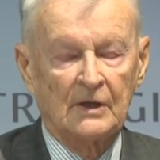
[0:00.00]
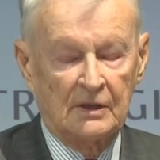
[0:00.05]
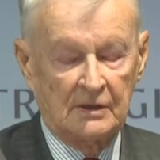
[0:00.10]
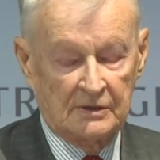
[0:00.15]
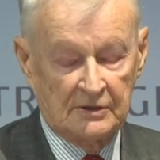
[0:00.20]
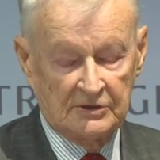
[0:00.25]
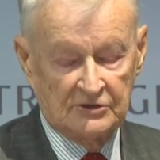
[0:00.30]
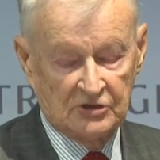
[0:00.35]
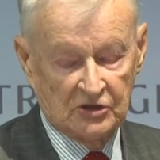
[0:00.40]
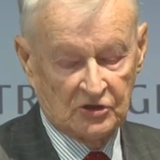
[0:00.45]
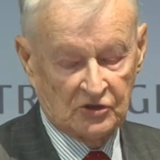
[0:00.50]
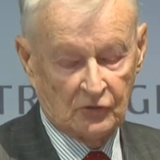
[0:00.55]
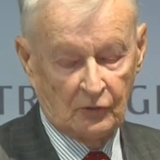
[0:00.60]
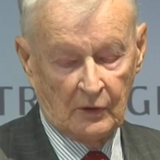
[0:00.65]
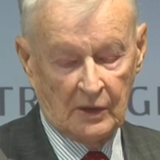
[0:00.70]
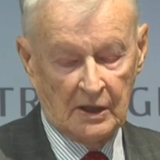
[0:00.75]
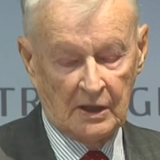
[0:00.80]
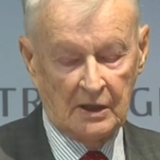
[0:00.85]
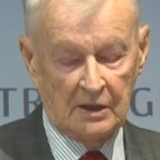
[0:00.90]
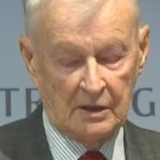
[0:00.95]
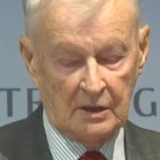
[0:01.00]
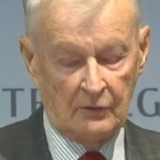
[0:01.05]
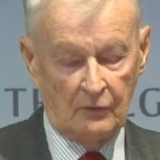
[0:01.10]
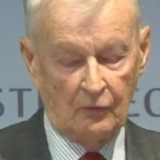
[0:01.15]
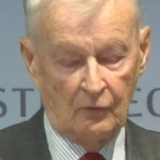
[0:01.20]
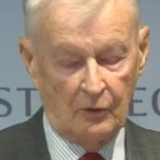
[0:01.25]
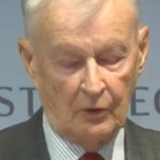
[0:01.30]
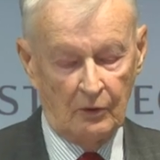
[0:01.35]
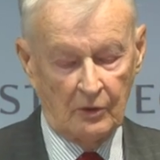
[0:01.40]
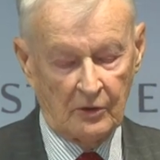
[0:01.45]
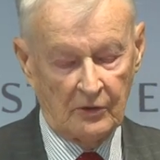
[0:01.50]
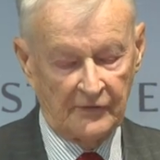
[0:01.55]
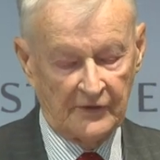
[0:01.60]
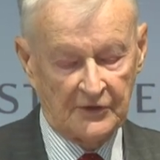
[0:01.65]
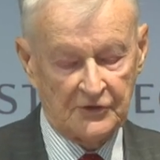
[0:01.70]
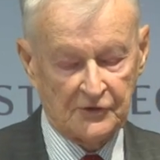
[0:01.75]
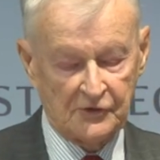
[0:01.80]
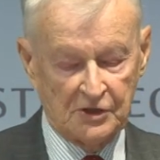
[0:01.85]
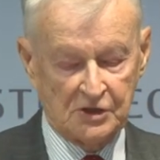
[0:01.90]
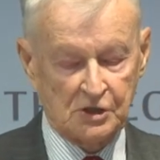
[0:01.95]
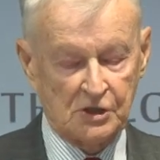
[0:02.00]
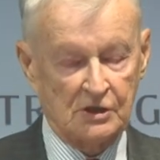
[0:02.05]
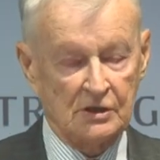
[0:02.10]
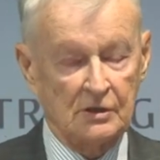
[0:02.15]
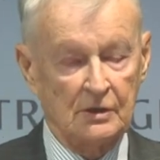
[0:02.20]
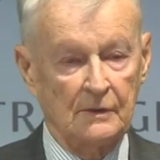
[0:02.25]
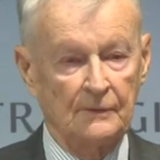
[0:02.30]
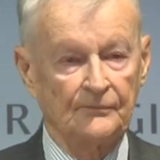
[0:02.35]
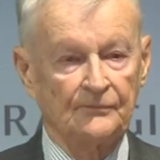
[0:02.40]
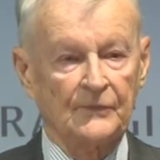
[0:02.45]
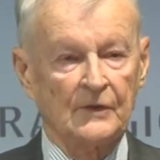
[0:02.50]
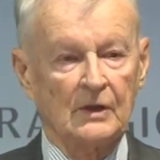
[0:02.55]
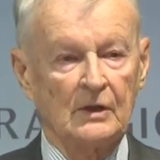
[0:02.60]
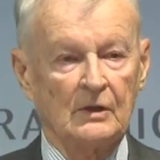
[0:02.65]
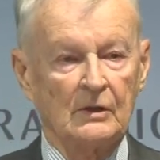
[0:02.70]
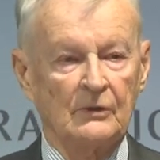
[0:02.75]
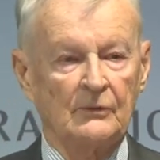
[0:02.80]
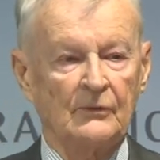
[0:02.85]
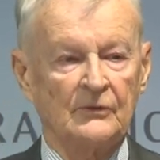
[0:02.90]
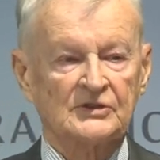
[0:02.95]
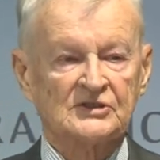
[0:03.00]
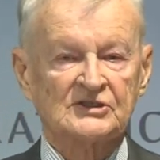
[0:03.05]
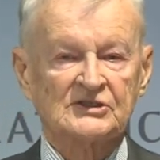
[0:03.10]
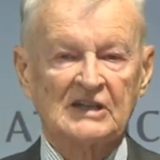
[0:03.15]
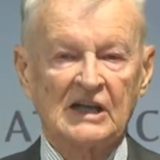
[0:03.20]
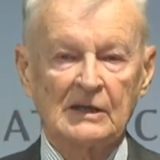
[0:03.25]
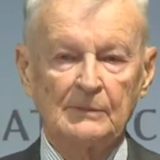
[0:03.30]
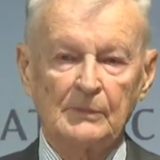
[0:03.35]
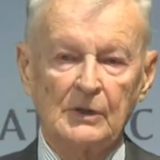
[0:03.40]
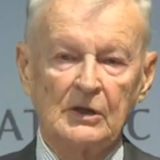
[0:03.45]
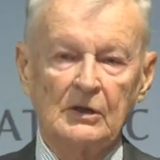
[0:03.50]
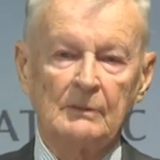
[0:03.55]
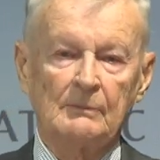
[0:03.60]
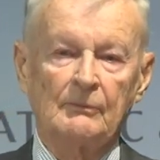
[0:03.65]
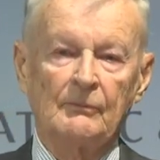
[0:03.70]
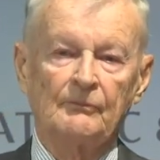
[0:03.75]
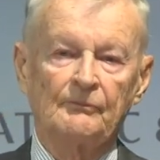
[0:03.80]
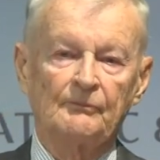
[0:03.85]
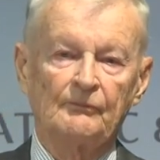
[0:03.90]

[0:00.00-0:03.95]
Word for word: And this is why a war of attrition, semi